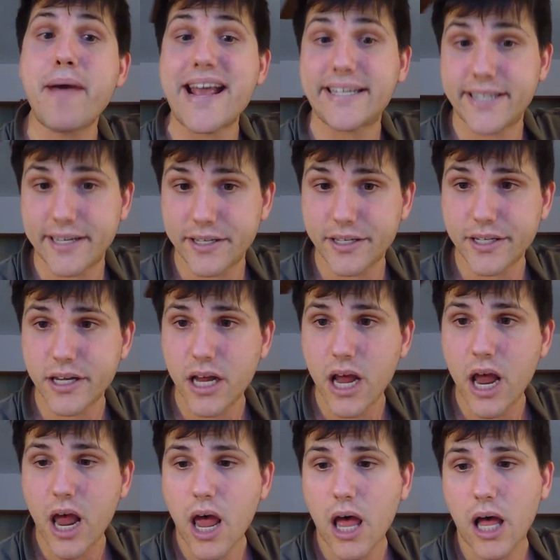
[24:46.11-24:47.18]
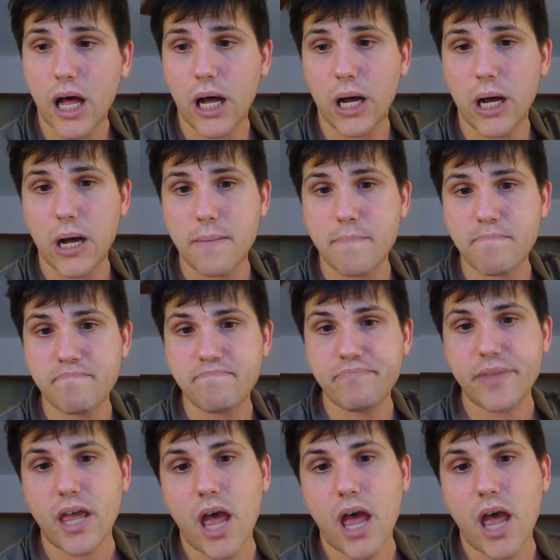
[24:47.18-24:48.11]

basis. Rather